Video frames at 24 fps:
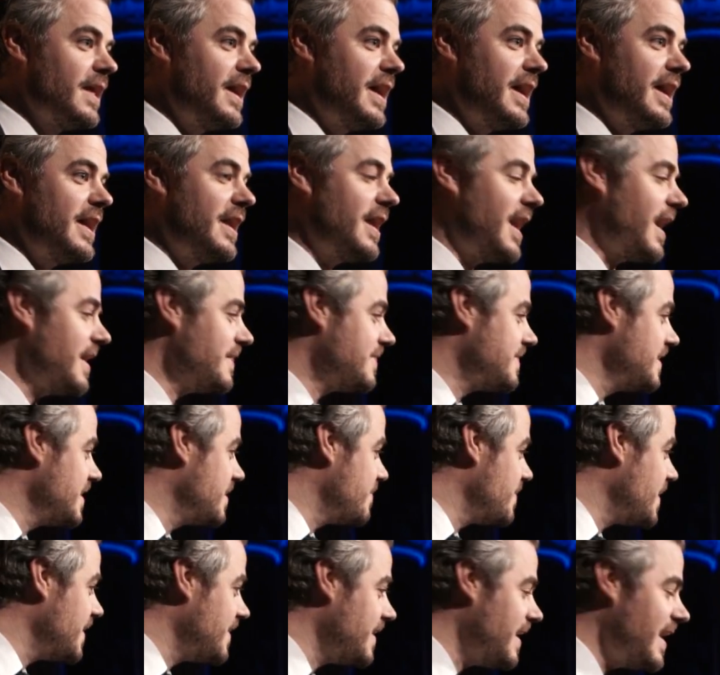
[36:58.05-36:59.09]
And I think
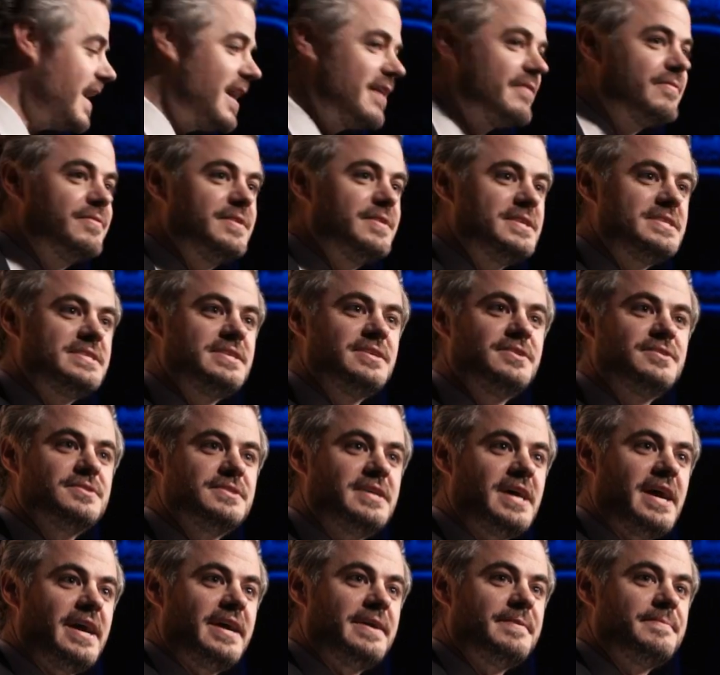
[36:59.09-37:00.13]
about that every single
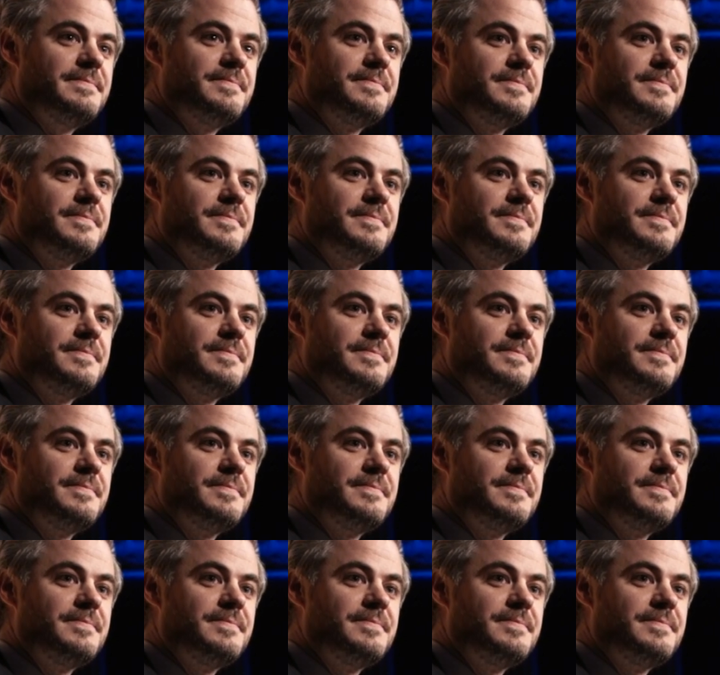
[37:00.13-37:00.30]
day.